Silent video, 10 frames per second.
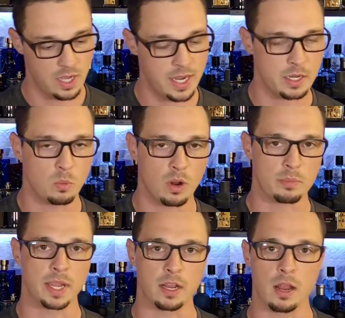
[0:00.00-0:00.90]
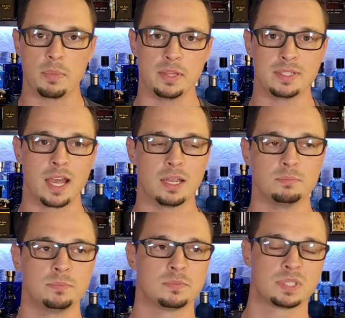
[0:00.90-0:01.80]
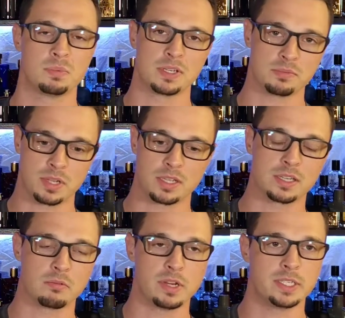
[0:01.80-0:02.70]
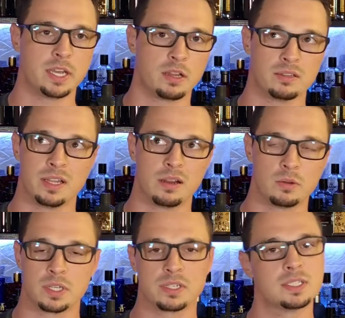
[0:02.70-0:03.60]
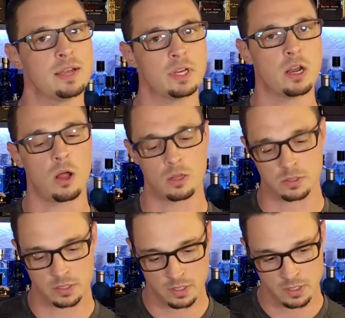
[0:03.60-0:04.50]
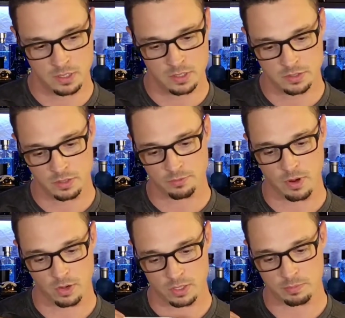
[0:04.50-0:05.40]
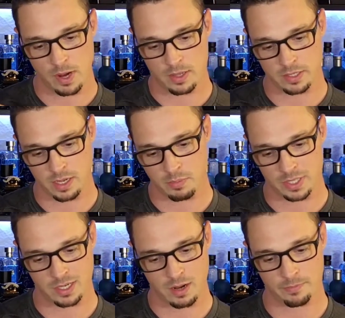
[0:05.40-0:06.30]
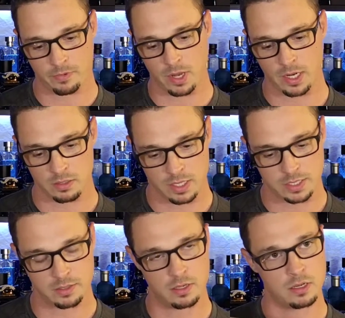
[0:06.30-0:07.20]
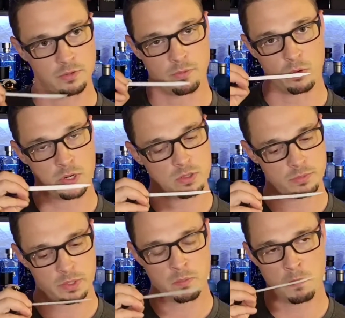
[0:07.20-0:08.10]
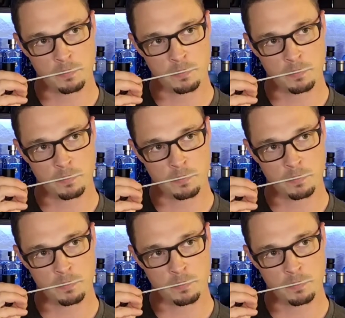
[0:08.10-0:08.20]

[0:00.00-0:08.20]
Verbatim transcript: I didn't want to pick it up at the time, especially because at retail in there it was like $70. So FragranceBuy I think I picked it up for like less than under 40 or something.